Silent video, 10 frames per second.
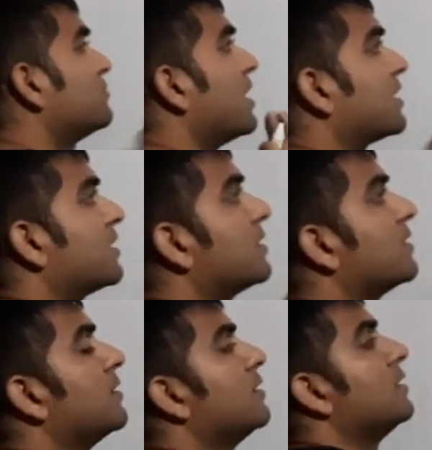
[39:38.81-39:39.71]
is what?
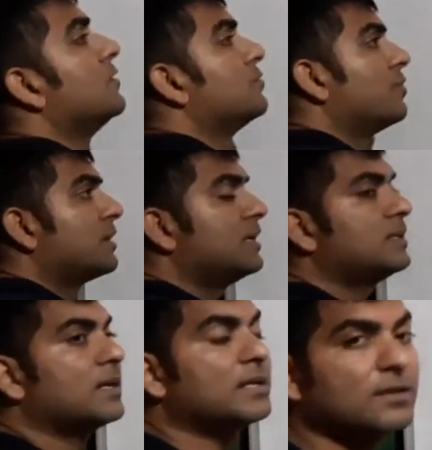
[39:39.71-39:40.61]
So read
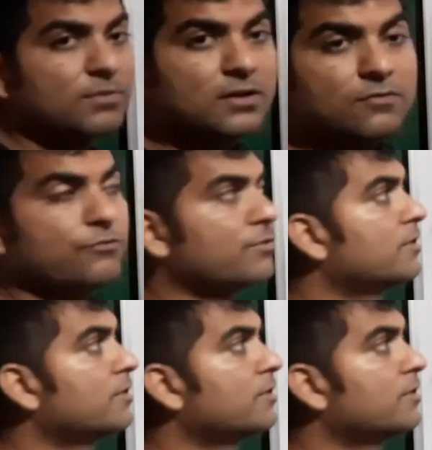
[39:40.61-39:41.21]
the table of.